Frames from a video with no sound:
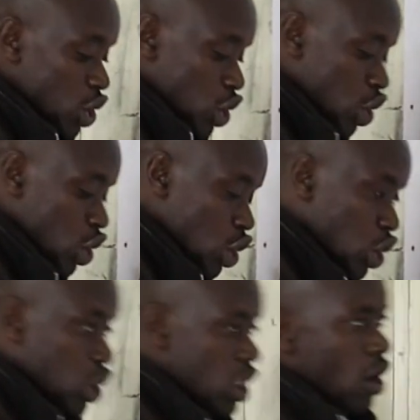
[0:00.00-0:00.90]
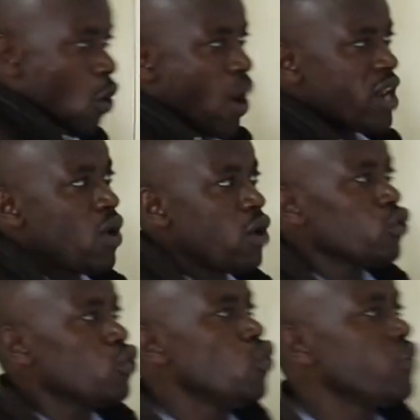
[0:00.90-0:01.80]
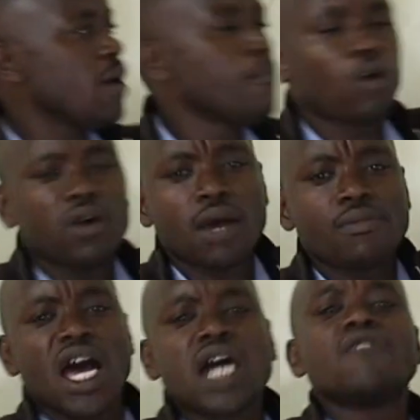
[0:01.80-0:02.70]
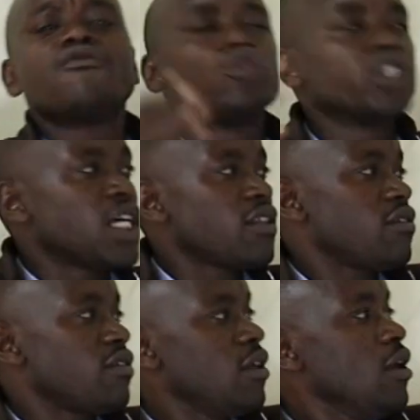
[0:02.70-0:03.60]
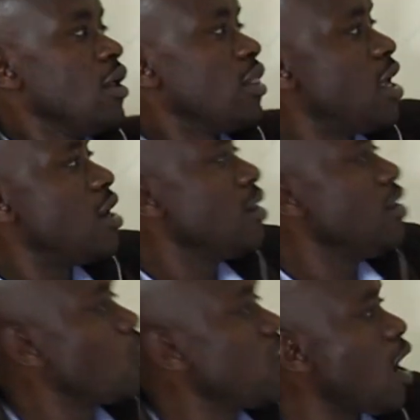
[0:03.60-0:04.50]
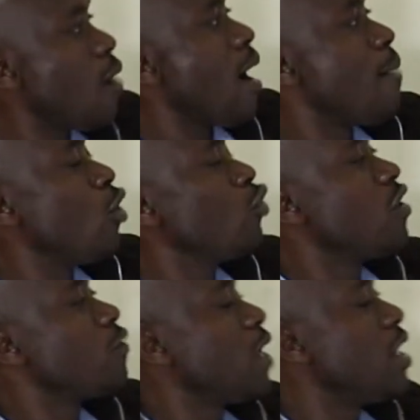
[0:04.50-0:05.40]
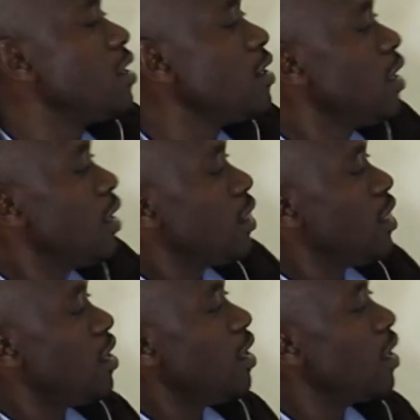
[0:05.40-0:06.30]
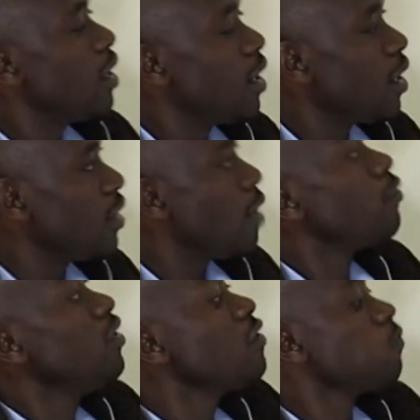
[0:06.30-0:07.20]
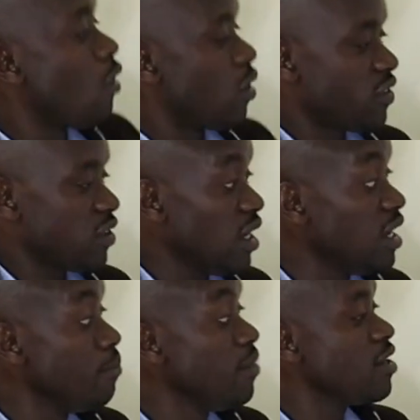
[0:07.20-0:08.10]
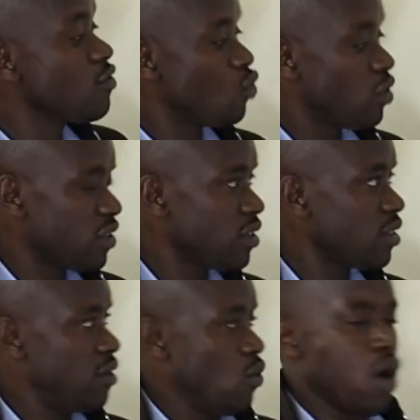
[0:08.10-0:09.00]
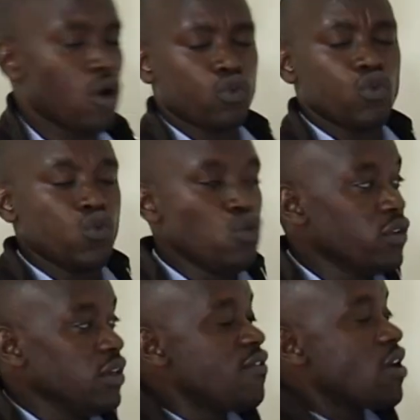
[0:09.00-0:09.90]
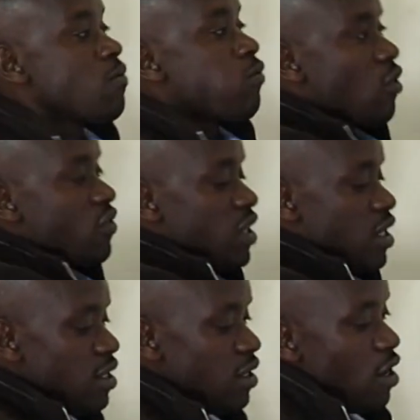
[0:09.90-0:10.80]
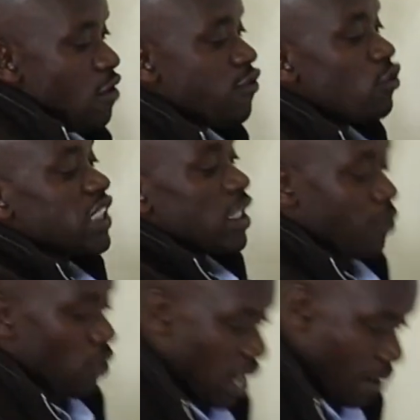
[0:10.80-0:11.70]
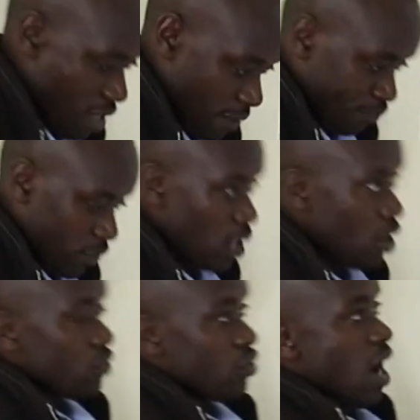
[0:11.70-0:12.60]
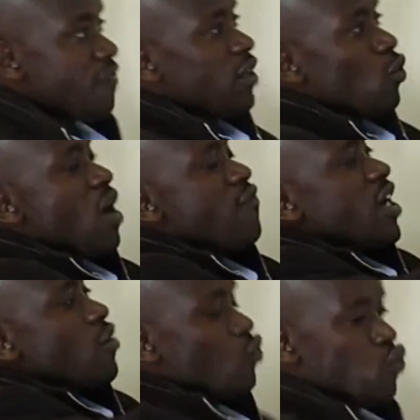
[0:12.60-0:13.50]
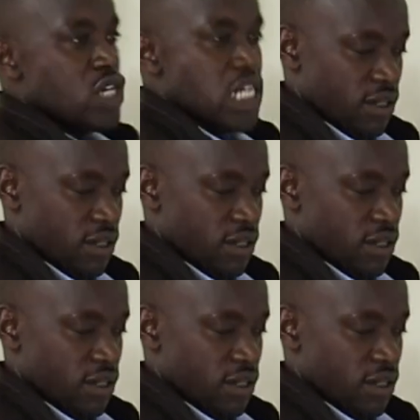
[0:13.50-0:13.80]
each. When we want to do some programs and a flow charts, then this is when I'm going to explain these blocks means what. We want to use different blocks in flowchart programming. So after we have understood